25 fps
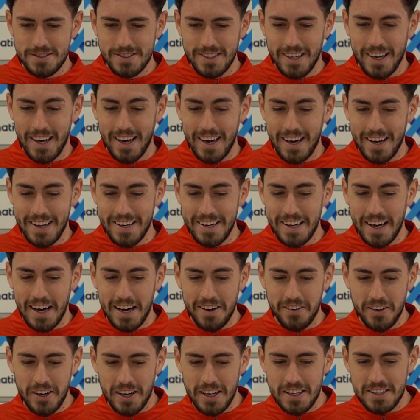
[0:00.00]
Yeah,
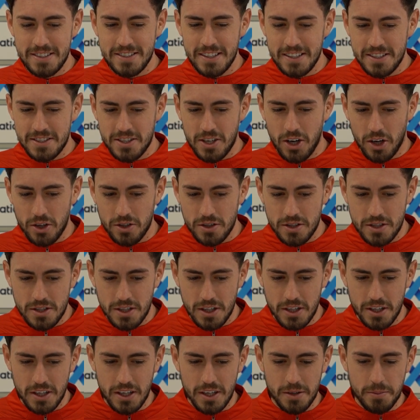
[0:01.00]
no, it is. It's
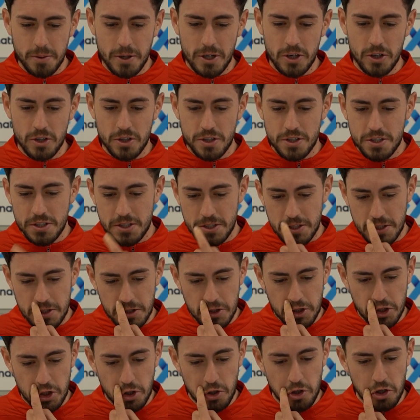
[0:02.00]
constant because
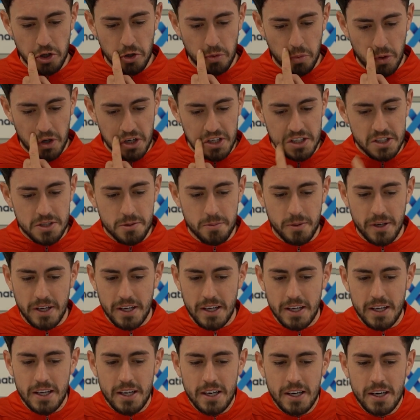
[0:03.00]
you want it to
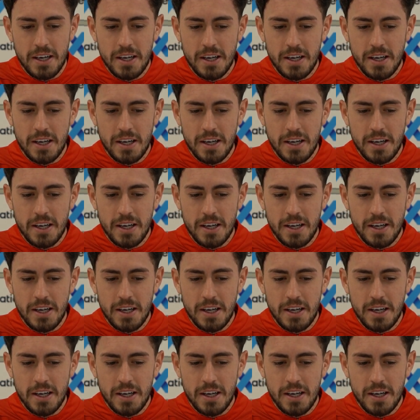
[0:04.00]
be